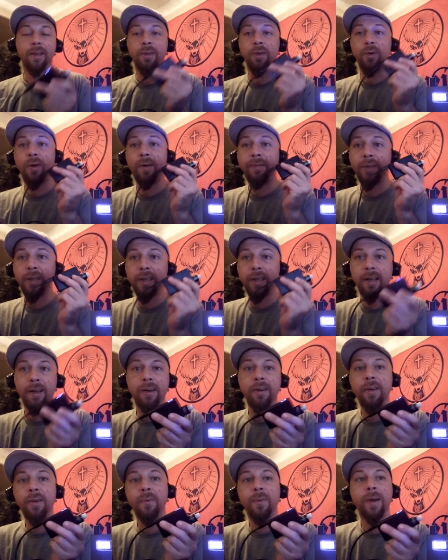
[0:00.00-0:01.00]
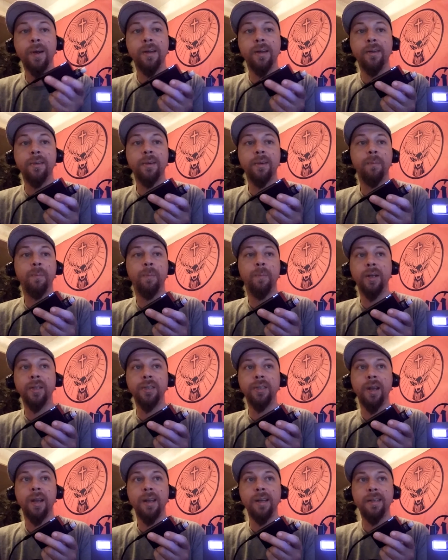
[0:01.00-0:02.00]
You don't have to carry around a
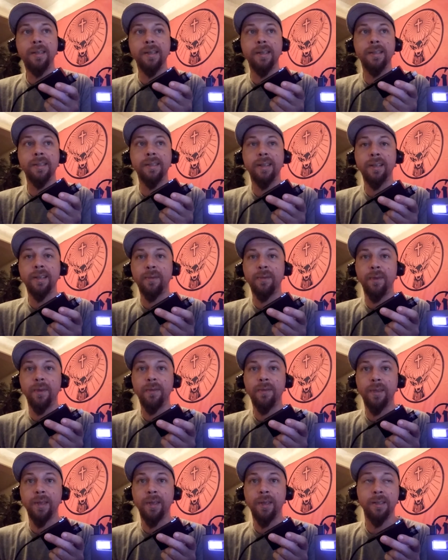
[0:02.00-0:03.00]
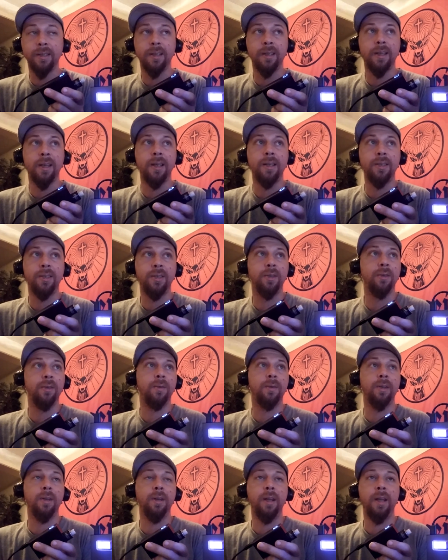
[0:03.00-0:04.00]
bunch of 18650s in case
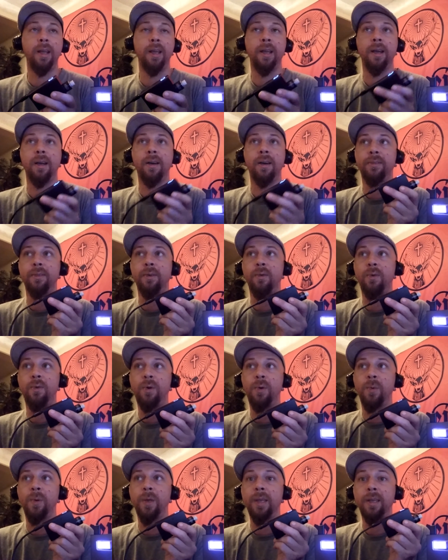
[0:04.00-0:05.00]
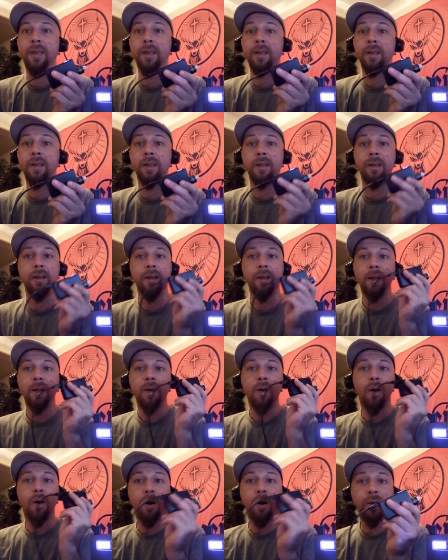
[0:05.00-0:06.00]
you're gonna hang out the whole weekend.
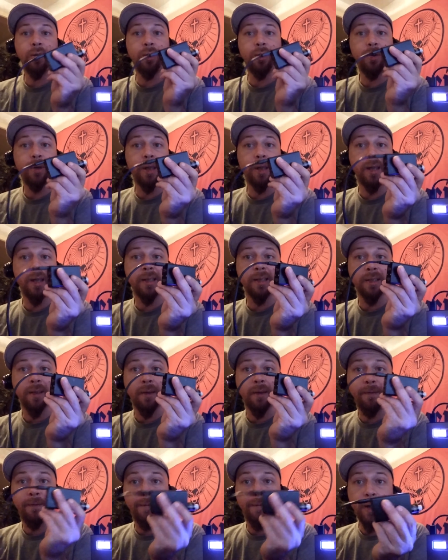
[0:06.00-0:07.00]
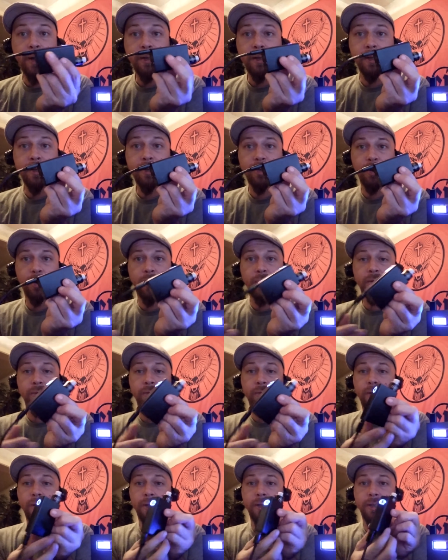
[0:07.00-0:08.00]
All you need is a fucking
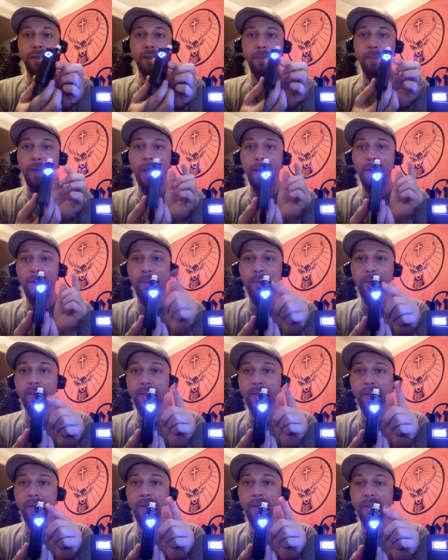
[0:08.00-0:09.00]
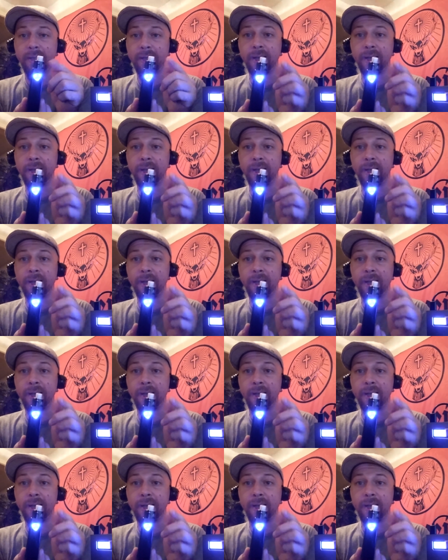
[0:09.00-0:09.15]
charger, and this bad boy is gonna